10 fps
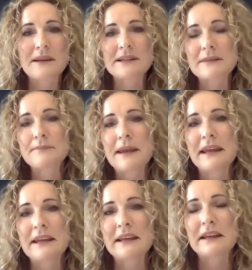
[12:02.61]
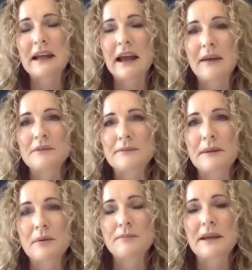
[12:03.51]
But to me, to
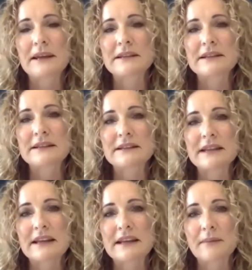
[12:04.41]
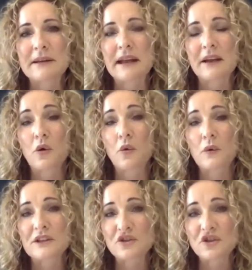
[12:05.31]
be prepared to stand up and
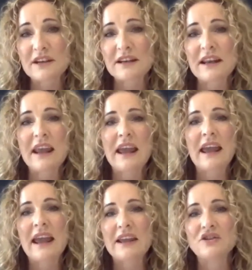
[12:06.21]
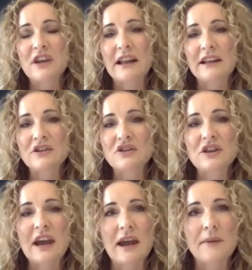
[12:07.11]
question and
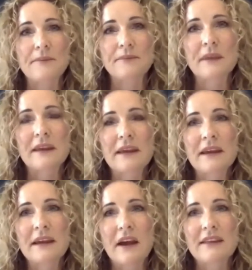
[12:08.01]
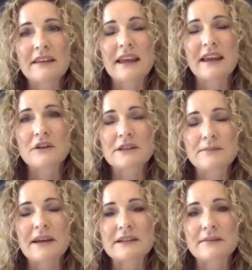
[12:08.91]
challenge, I think that
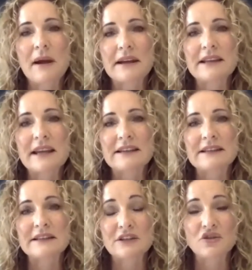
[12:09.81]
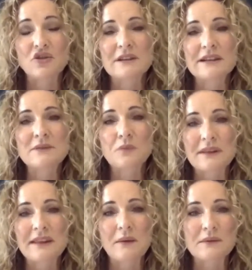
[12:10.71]
goes back to my days as a journalist
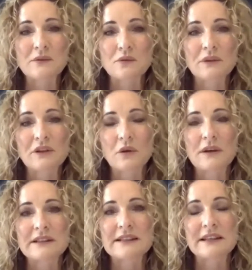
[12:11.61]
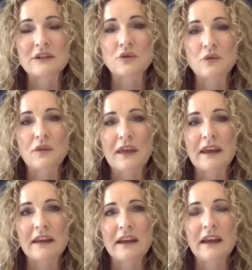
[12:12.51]
when that was all, an essential
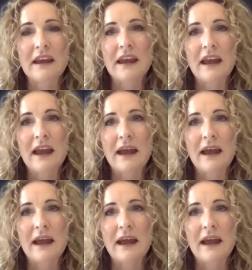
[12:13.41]
thing.